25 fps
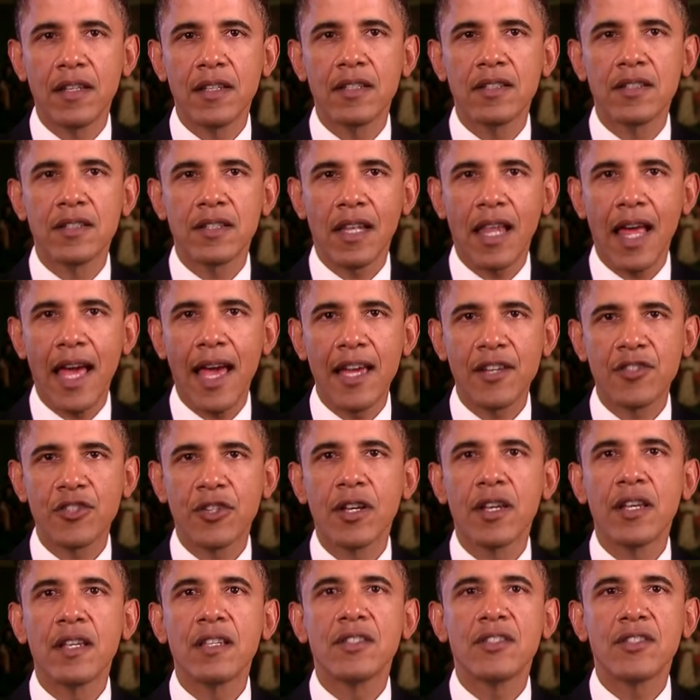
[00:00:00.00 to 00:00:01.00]

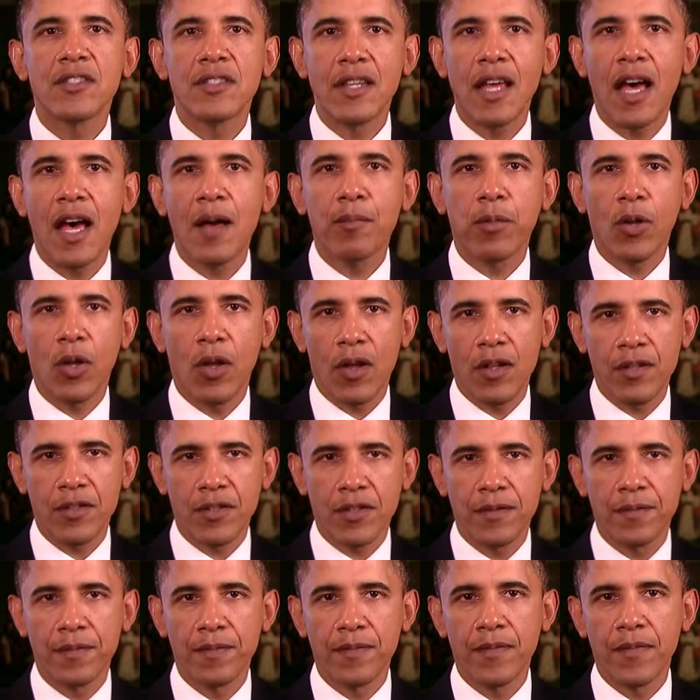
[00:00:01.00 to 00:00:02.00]
slash stop
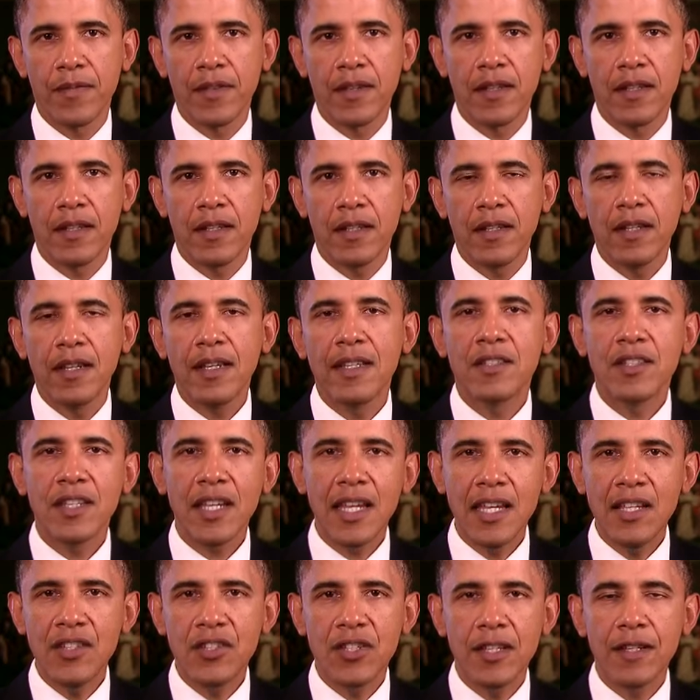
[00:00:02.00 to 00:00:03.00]
loss. It's
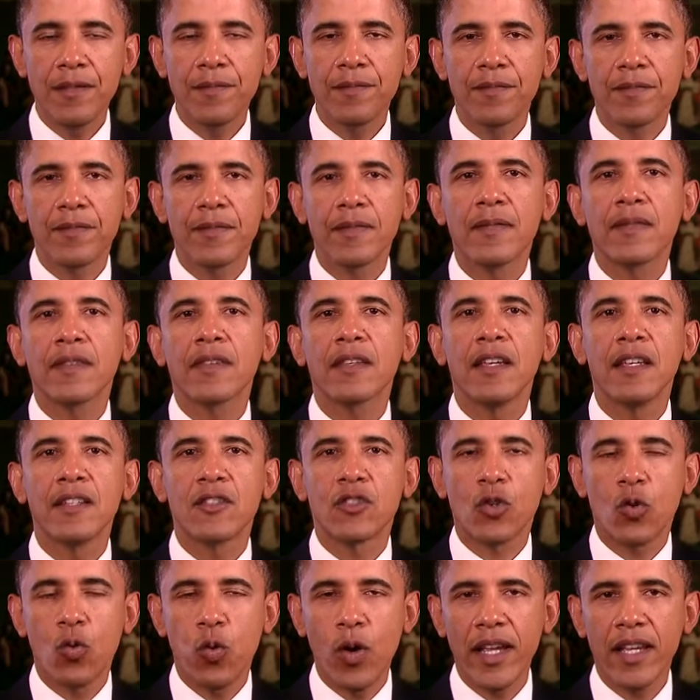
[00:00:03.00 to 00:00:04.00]
easy,
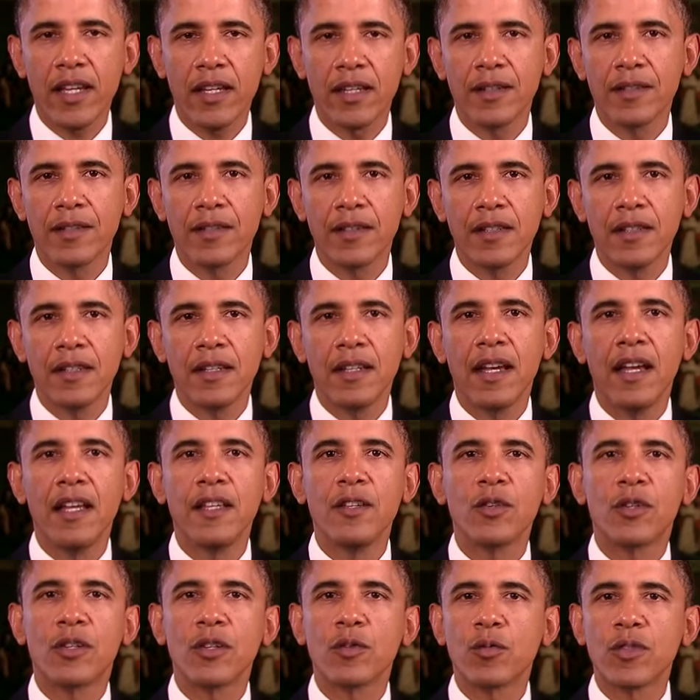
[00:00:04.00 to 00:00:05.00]
it's quick,
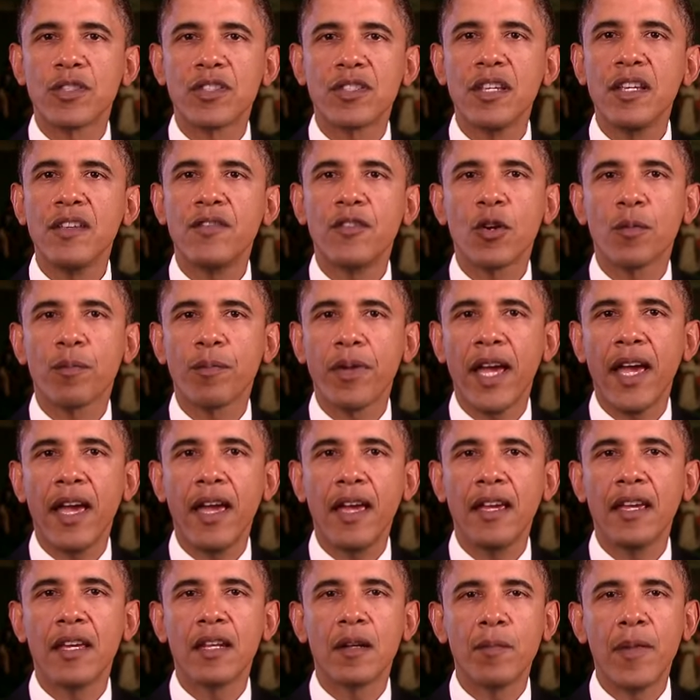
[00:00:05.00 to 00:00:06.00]
and you could receive your
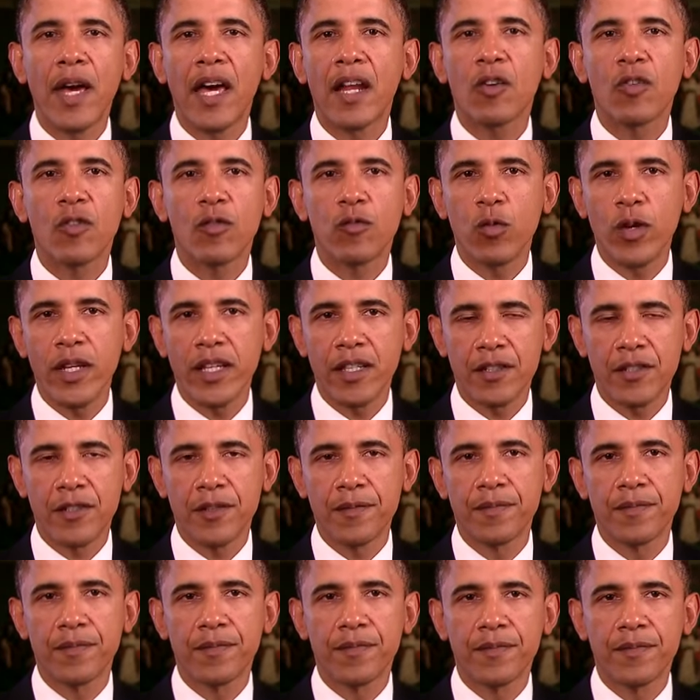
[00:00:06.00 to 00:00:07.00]
pay in a matter of
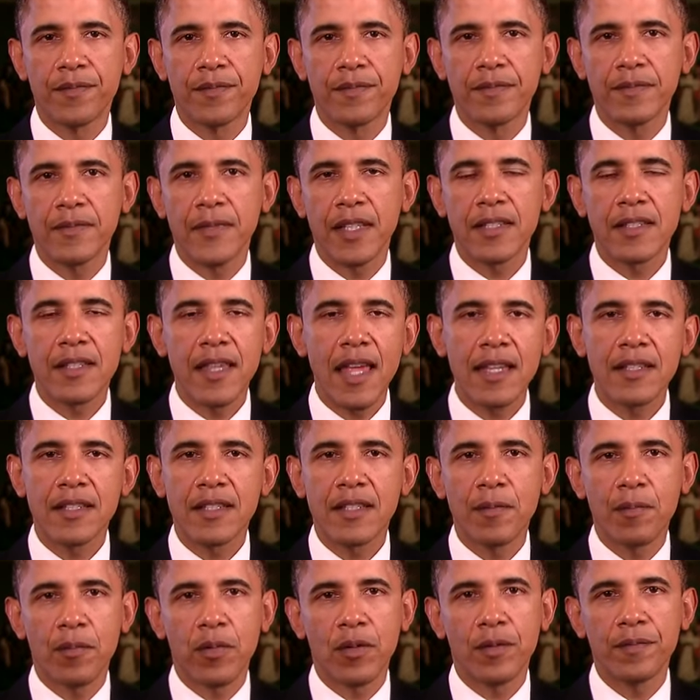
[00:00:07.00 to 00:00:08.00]
weeks. It's that
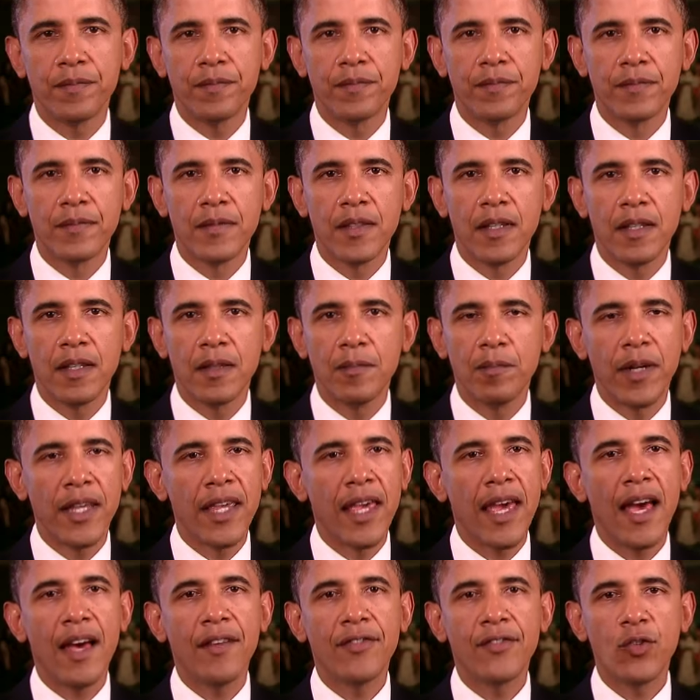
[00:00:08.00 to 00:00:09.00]
simple. But
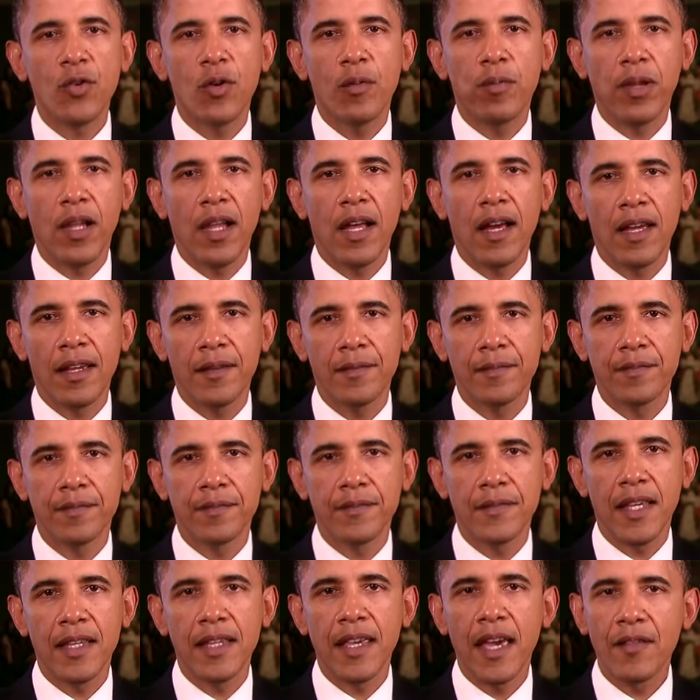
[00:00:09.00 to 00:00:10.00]
you have to apply,
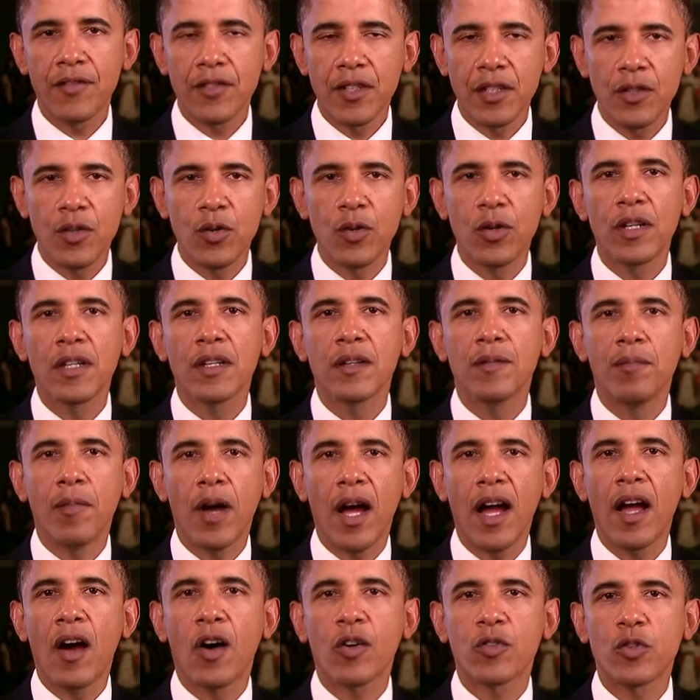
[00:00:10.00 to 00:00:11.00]
and you have to do it
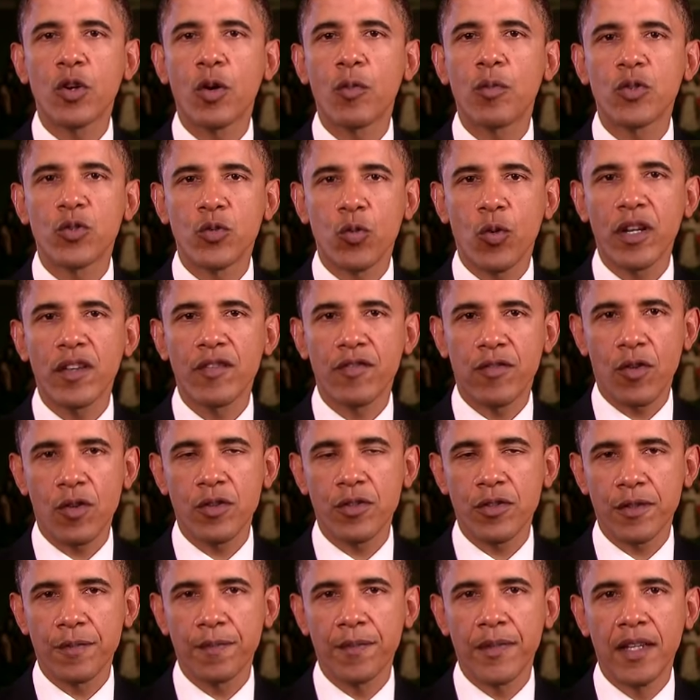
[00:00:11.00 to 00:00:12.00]
by October
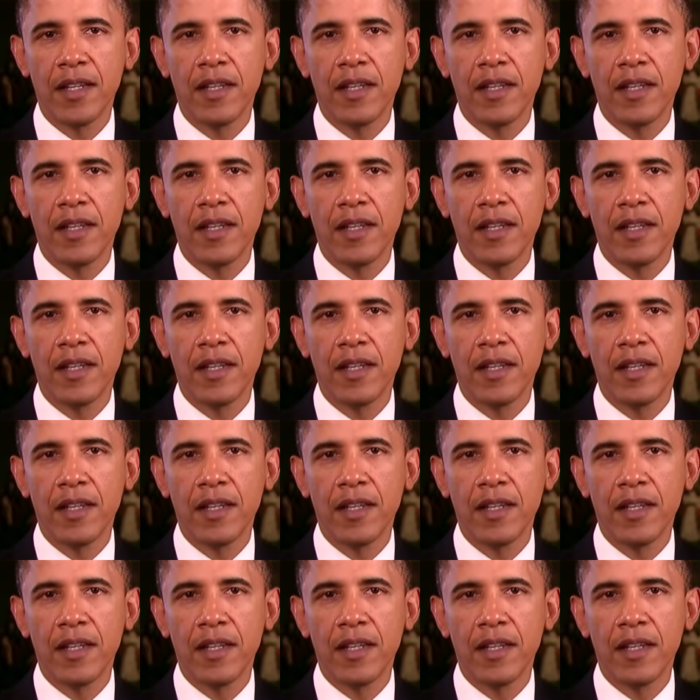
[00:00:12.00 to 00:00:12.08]
21st.